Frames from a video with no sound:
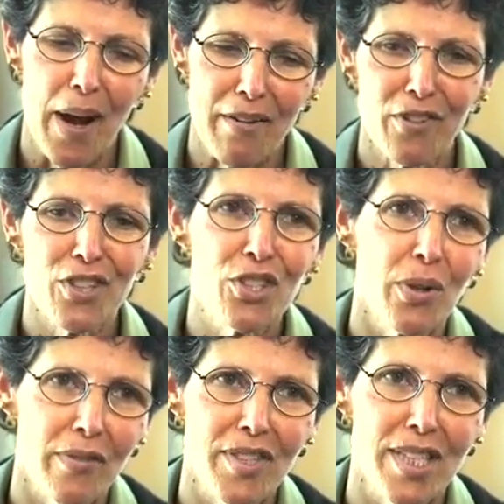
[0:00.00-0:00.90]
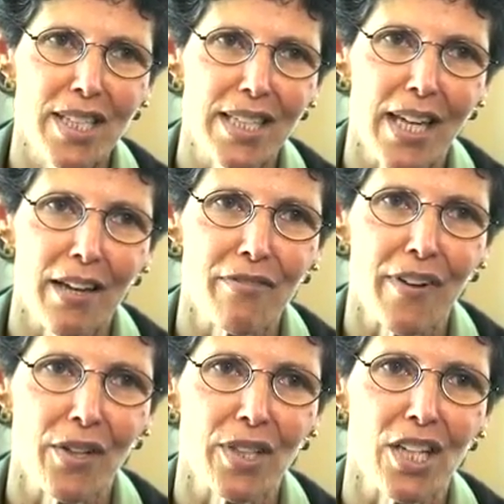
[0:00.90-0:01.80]
by virtue of CDA
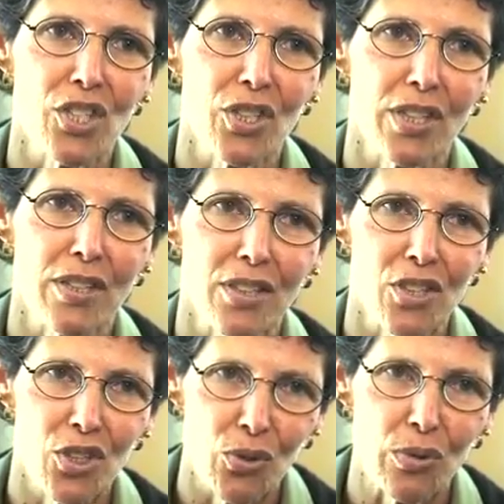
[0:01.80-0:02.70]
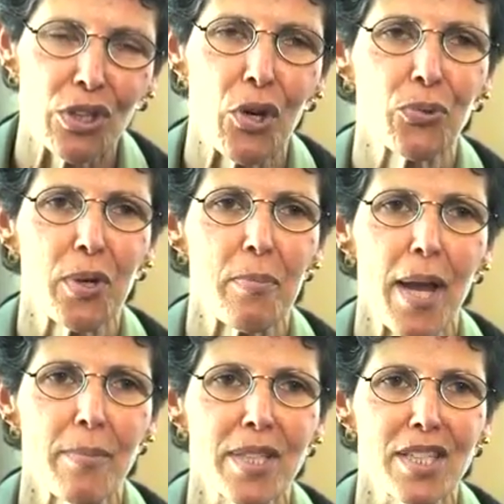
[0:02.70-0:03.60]
Foundation student loan
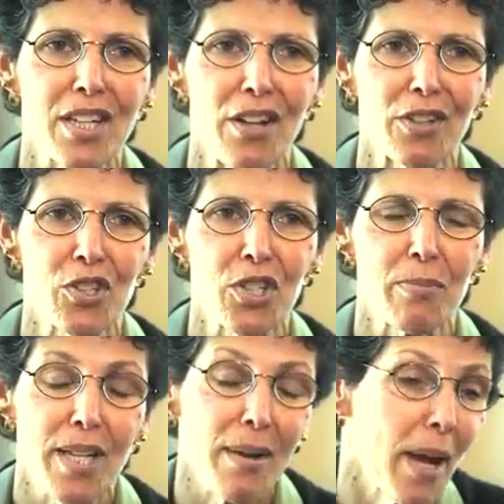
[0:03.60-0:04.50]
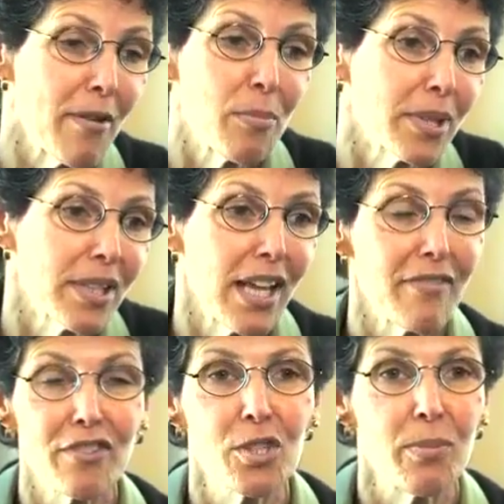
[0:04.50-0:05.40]
repayment scholarships, I'm able to
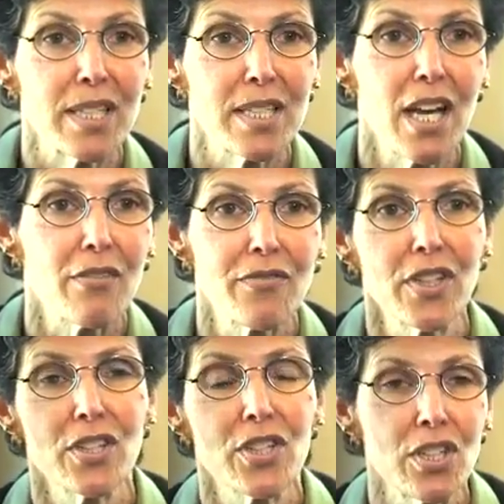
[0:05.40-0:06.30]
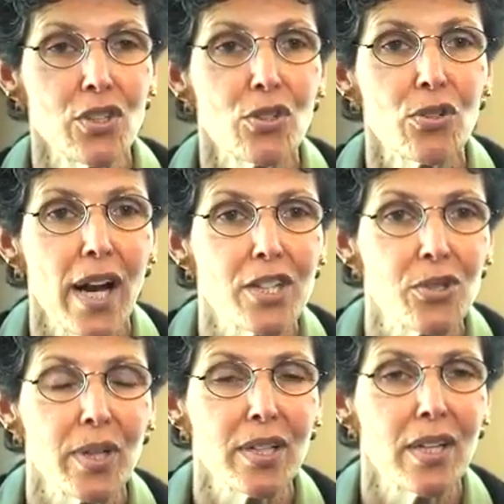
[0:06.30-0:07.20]
leverage myself. There's a new
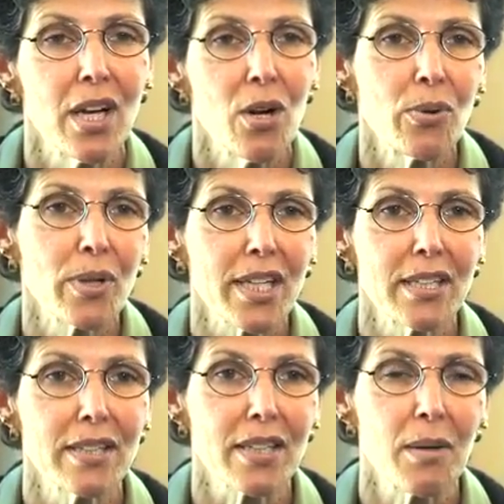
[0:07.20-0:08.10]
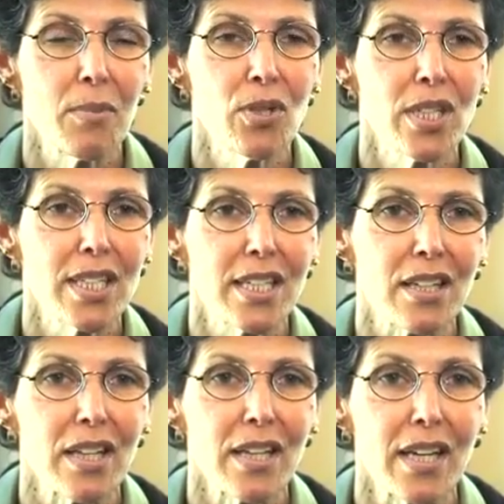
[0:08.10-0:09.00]
graduate working in a community
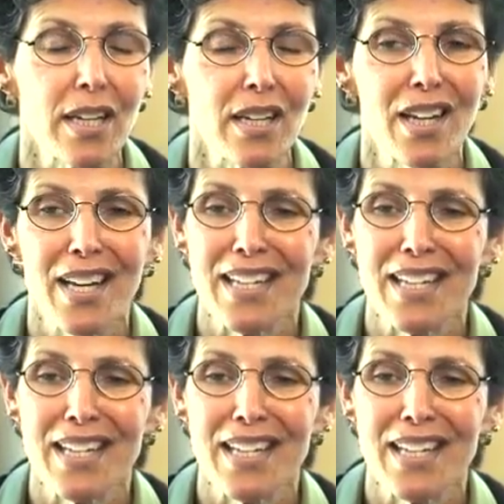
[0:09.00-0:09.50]
clinic,